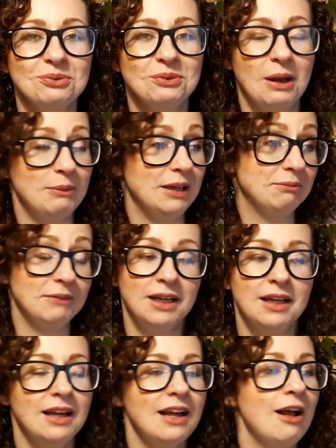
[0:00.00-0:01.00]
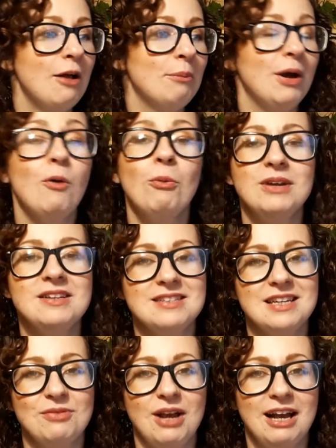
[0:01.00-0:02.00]
I mean, by all means
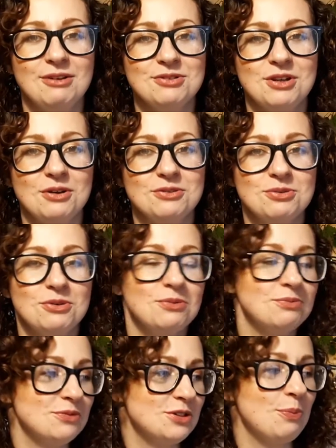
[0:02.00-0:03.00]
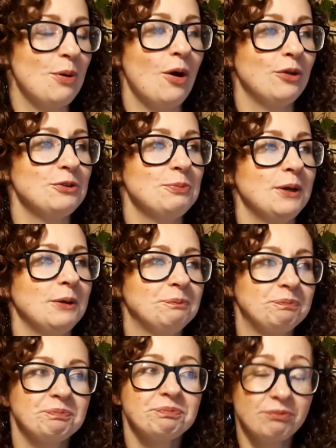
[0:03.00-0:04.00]
leave your house, go to pot, but
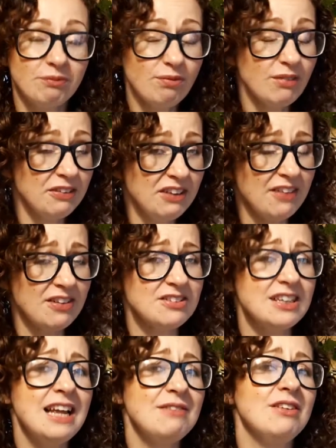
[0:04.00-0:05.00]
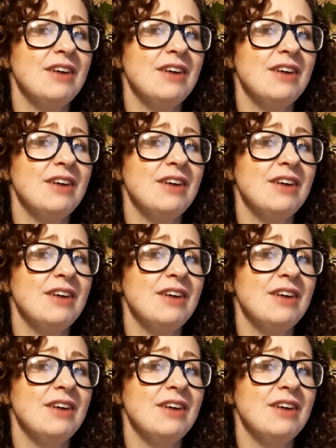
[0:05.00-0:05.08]
yeah, there's a level of